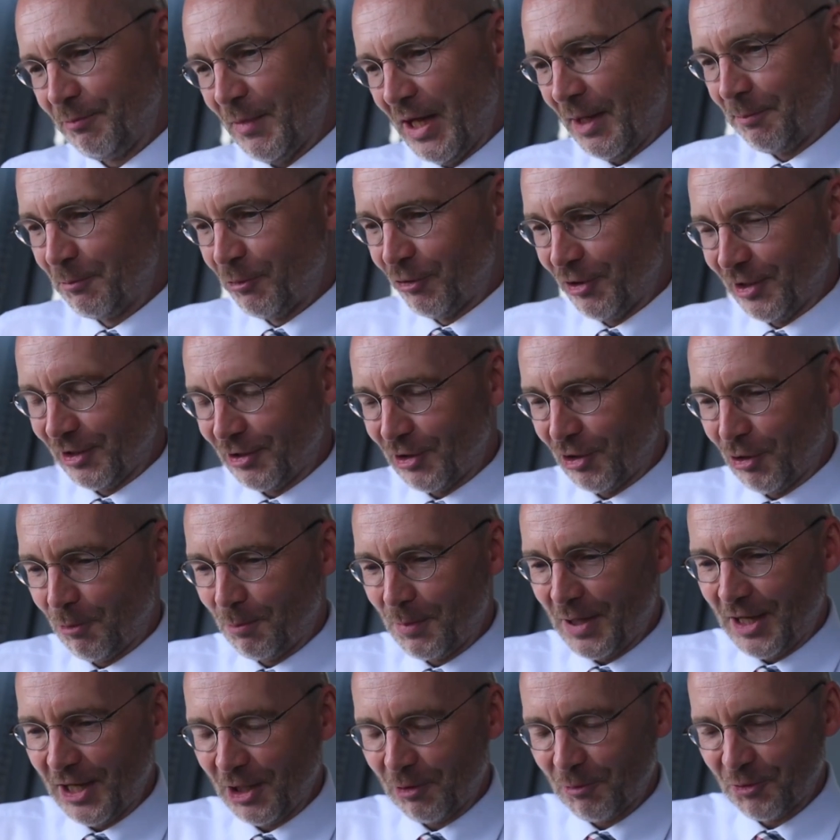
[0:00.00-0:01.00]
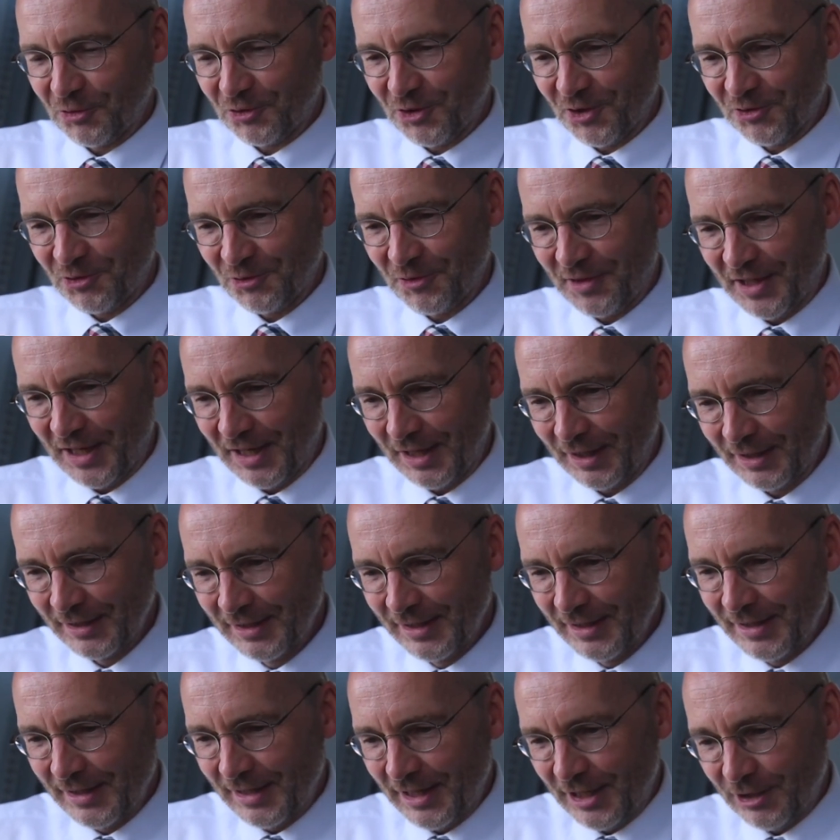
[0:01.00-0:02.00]
Admiral Colombo was also there, and
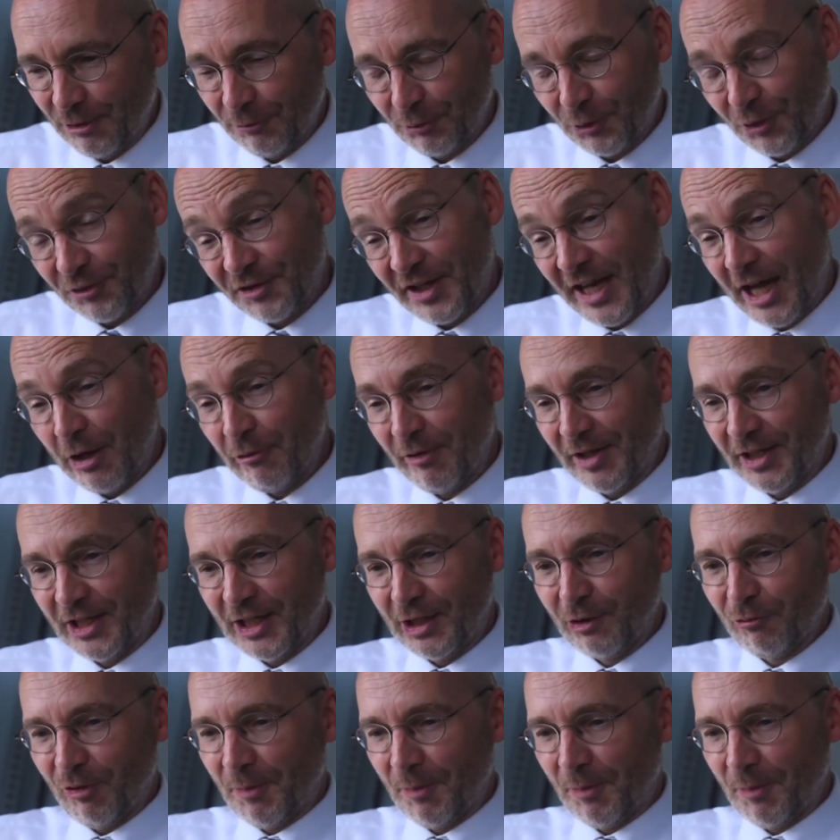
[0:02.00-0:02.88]
of course high-ranking